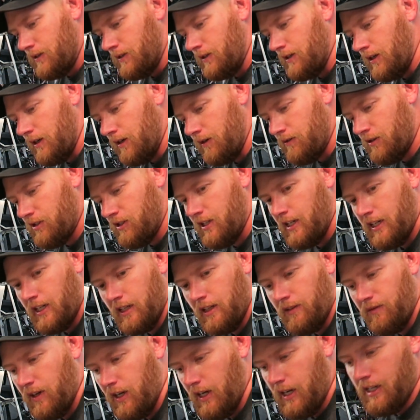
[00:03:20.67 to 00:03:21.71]
So stick it
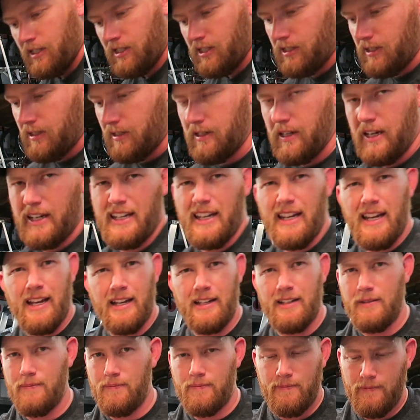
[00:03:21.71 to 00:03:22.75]
in the vise.
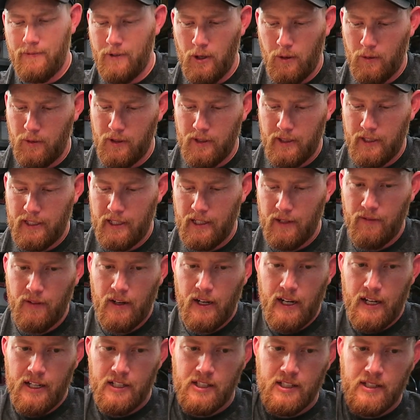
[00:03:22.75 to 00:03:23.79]
Again, you don't really need a
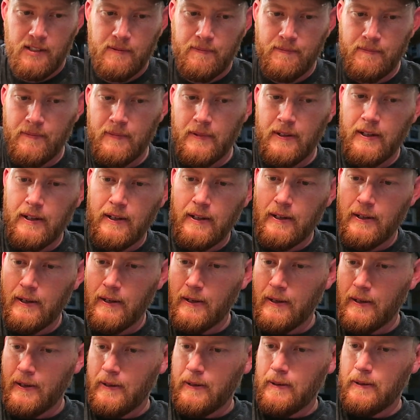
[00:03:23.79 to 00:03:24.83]
vise.
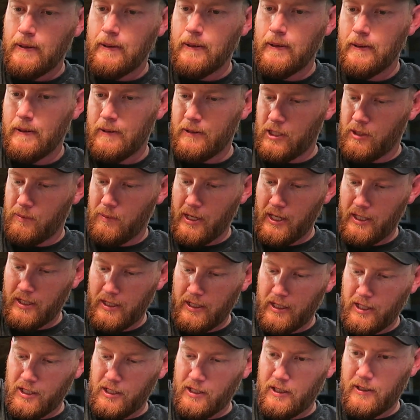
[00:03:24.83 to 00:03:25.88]
Just makes
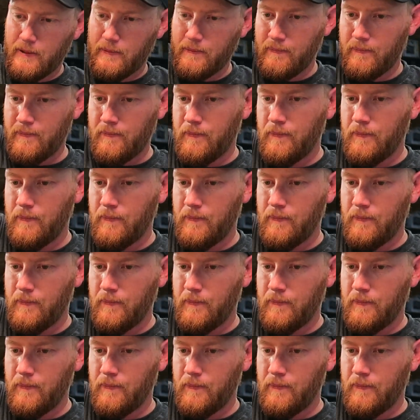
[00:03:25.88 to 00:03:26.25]
it easier.